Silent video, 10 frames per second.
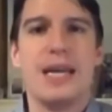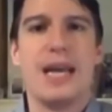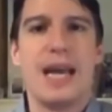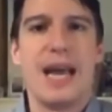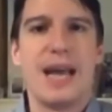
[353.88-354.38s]

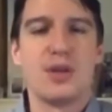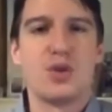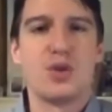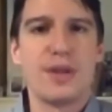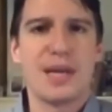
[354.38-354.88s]
And then
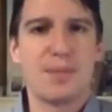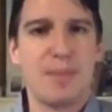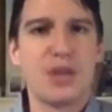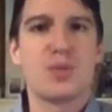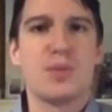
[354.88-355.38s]
during that
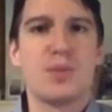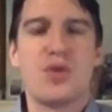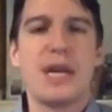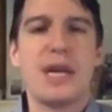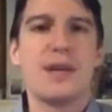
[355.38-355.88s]
management
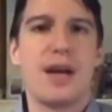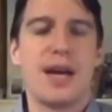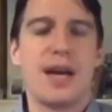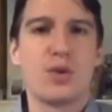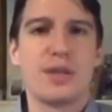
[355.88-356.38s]
training, I
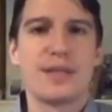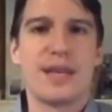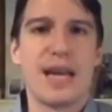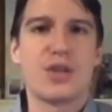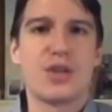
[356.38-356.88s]
noticed that
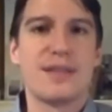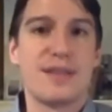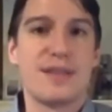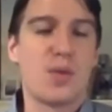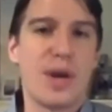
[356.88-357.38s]
actually it's the
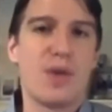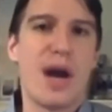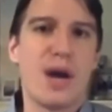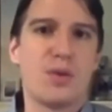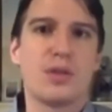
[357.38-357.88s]
other way
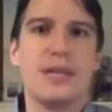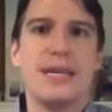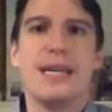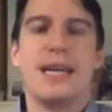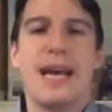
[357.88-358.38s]
around.
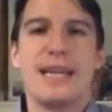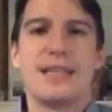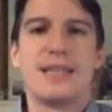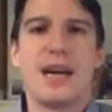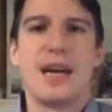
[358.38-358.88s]

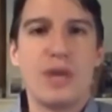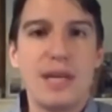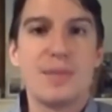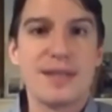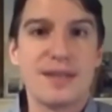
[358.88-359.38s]
And I really
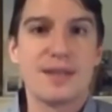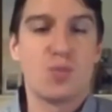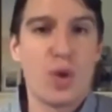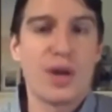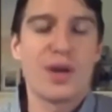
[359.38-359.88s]
miss
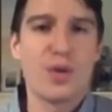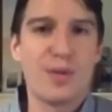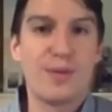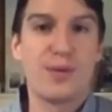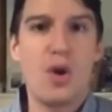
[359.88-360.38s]
working on the
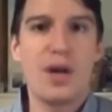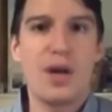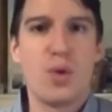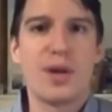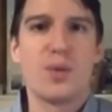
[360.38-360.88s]
floor and
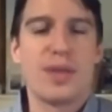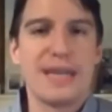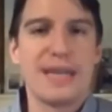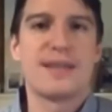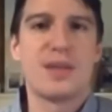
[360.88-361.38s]
working with
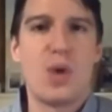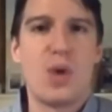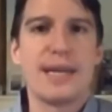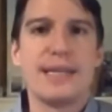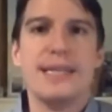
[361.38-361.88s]
guests and
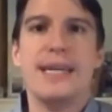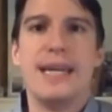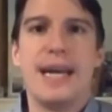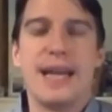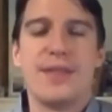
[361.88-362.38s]
wine.
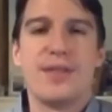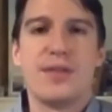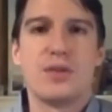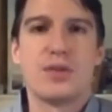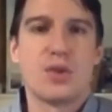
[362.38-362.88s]

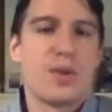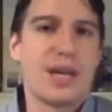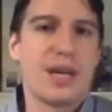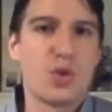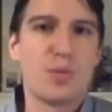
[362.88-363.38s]
And so then
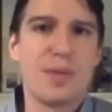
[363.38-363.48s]
I took my